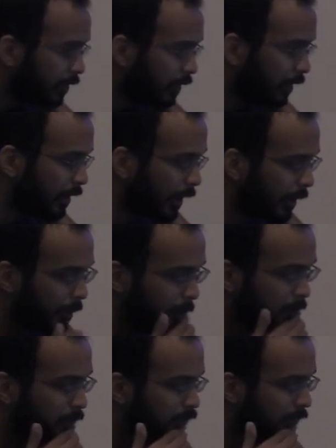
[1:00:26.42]
And
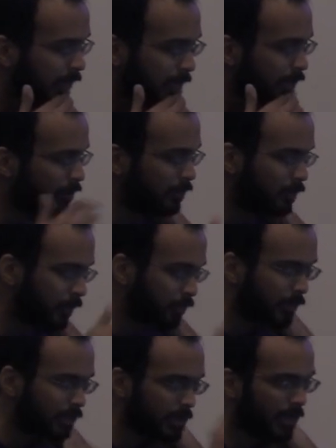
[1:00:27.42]
now none of the Shooter
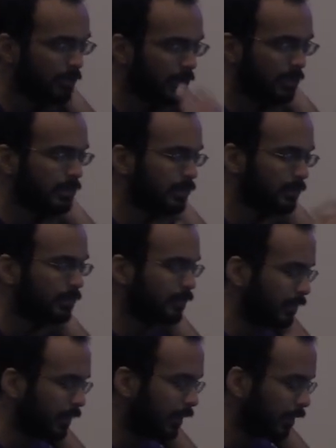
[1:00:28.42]
print statements
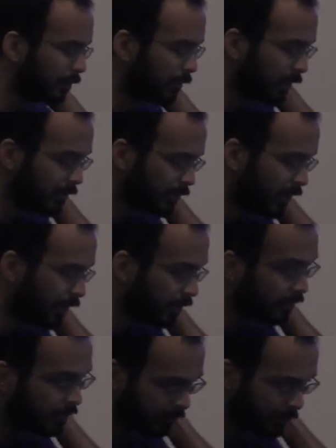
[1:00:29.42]
uh, that are
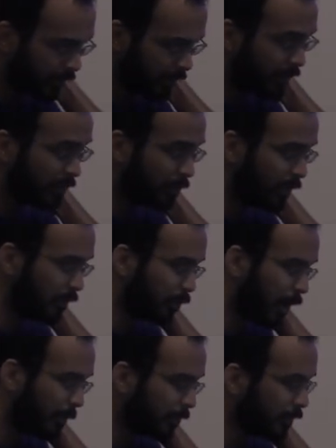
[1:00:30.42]
done in this in the
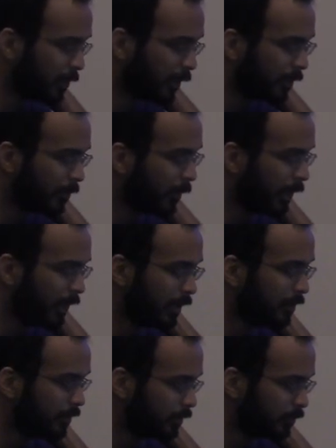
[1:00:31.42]
proper debugger way
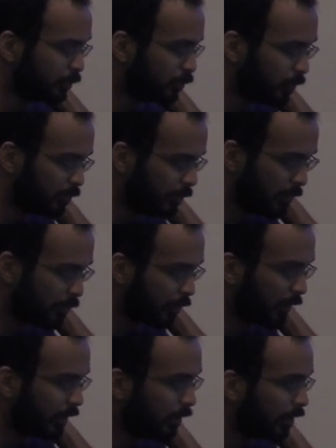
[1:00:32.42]
will be
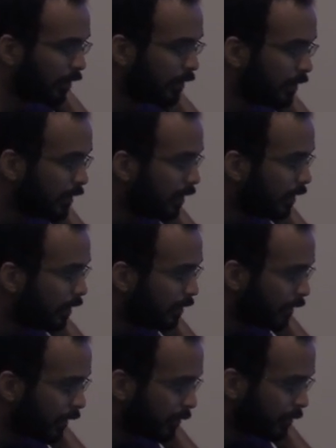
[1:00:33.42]
printed at all.
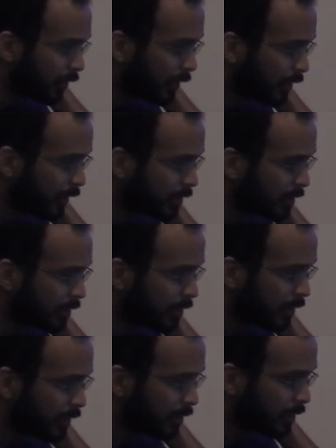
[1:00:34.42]
The other thing it does is it
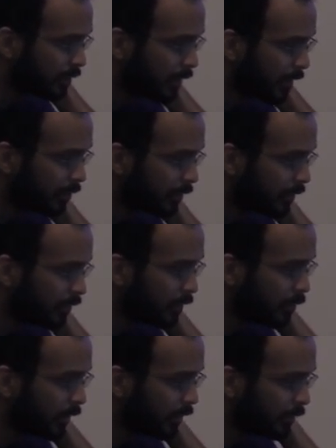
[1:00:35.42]
sets the level of
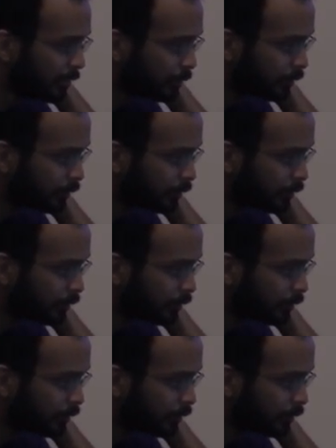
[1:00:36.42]
debugging.